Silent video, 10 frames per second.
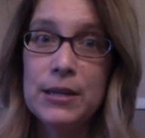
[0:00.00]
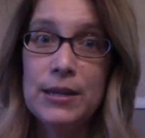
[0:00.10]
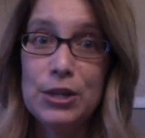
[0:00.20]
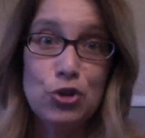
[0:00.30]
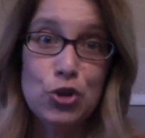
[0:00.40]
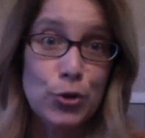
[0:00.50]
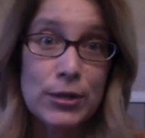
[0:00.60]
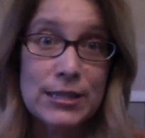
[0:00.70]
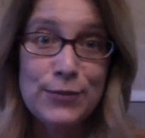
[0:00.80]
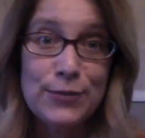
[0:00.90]

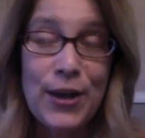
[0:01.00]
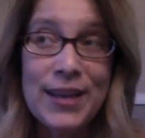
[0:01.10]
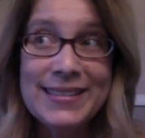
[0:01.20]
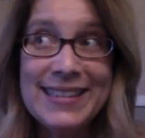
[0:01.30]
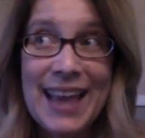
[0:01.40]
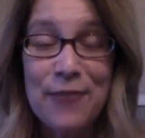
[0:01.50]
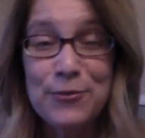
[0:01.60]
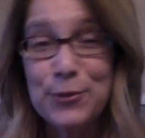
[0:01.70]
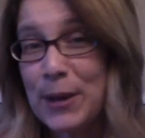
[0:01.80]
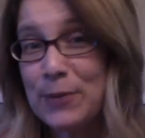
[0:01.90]
insurance funds after
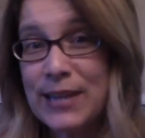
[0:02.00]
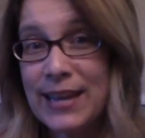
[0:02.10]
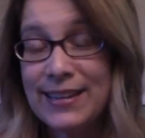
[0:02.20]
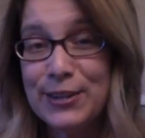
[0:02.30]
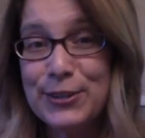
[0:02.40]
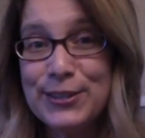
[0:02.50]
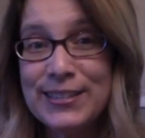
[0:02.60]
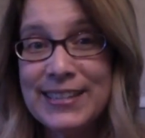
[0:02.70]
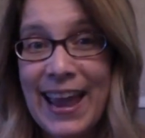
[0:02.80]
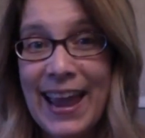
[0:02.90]
about 10 years.
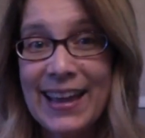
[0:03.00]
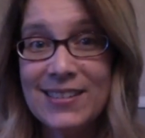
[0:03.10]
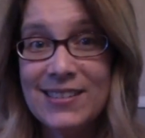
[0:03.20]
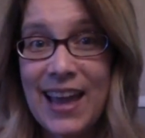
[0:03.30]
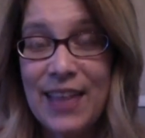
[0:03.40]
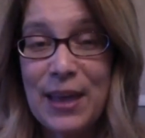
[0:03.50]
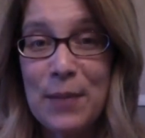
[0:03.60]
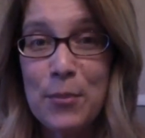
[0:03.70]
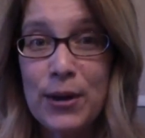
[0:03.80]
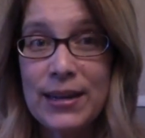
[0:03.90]
And at that
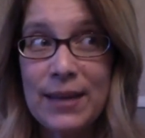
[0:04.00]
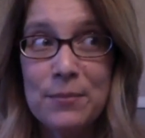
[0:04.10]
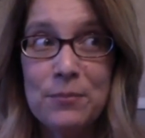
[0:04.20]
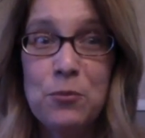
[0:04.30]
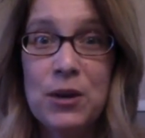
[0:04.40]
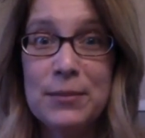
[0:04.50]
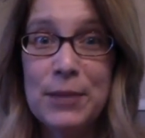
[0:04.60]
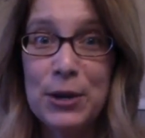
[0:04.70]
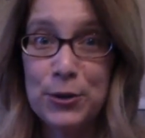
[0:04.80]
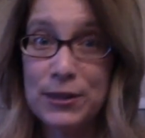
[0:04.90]
point, I'm in my
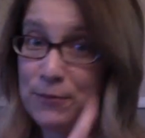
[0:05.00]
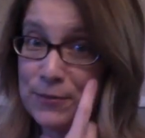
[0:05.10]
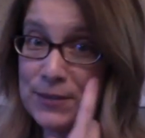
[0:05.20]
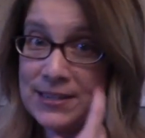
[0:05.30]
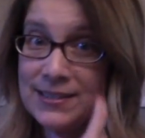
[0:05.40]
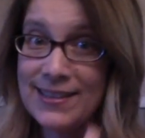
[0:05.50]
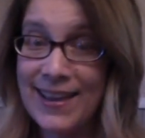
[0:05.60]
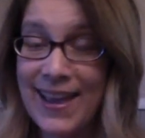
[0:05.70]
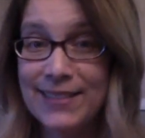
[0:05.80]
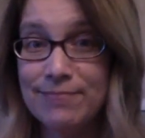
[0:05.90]
early 50s,
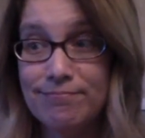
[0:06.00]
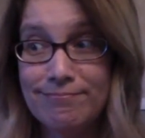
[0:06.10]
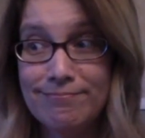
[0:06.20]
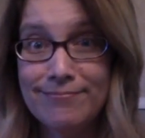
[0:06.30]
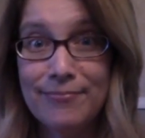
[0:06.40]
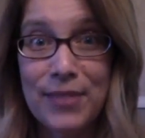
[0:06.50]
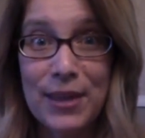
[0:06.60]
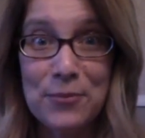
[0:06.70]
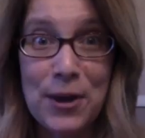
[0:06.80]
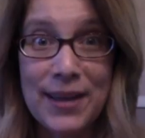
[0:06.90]
and then
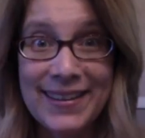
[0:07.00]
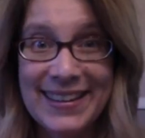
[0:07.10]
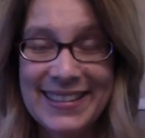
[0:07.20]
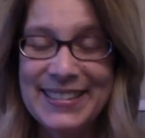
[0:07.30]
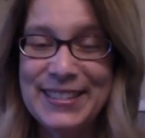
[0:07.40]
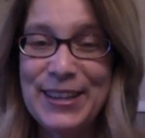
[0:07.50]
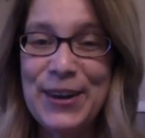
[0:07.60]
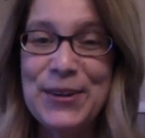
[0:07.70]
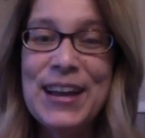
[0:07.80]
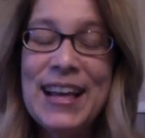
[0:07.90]
what?
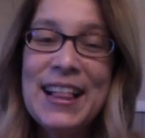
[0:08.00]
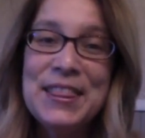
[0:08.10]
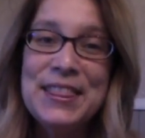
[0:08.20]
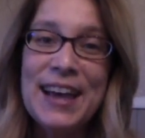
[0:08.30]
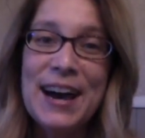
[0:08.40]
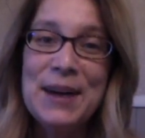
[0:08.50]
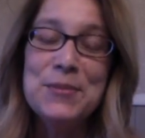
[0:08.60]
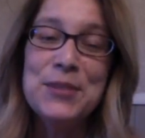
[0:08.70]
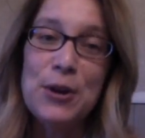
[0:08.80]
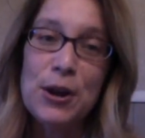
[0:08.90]
So
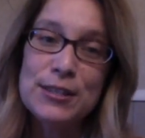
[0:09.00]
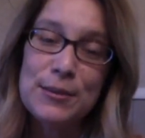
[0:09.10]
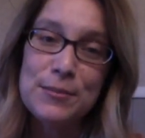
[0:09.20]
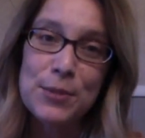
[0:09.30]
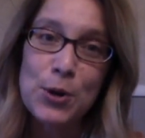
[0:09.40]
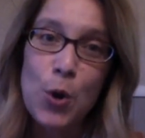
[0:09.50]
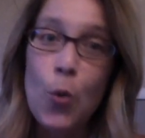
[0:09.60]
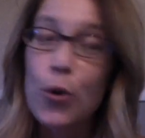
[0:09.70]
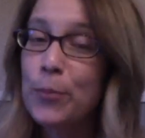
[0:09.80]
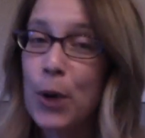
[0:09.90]
there are some
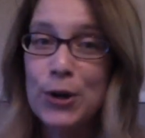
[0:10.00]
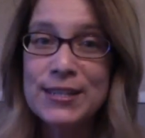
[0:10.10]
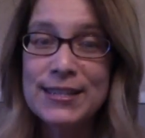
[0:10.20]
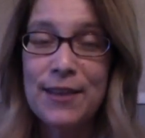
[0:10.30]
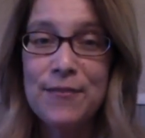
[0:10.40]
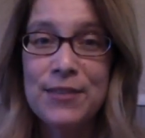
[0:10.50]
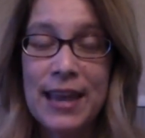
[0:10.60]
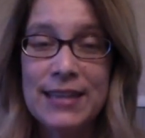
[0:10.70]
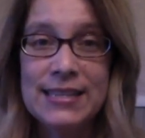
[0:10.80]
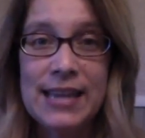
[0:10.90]
core parts of the
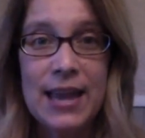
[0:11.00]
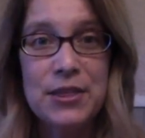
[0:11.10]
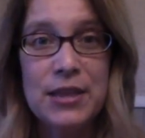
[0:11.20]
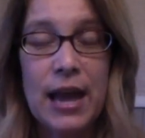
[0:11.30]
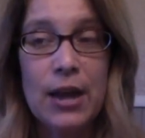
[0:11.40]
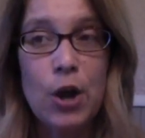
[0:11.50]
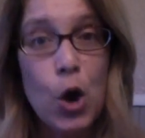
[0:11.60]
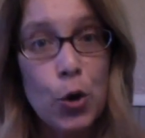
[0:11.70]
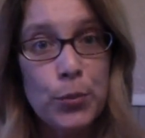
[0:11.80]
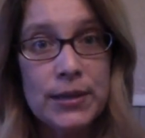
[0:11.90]
ACA that I
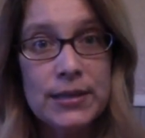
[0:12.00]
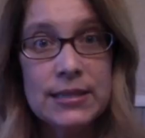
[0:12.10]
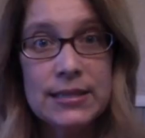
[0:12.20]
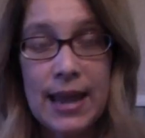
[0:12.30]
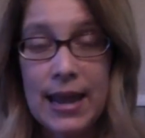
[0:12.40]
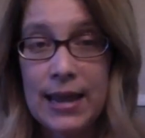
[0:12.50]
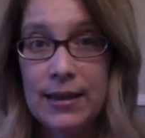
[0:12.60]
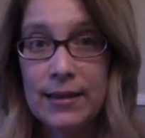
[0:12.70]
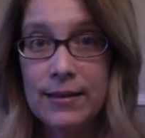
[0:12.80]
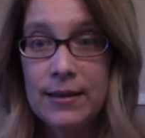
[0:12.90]
hope
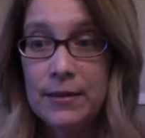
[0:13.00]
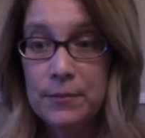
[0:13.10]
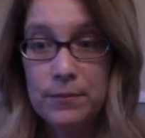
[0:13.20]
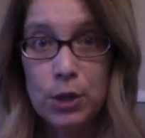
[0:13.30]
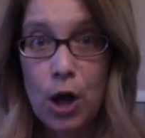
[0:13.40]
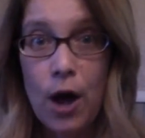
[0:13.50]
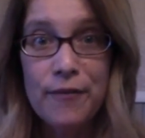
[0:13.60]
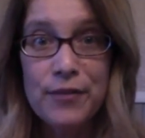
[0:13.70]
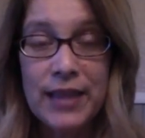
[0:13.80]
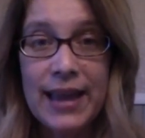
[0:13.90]
stay law of
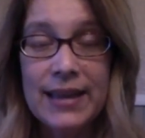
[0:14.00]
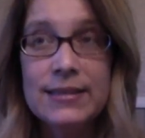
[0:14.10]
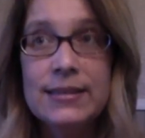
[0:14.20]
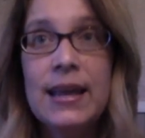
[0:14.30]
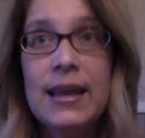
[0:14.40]
the land.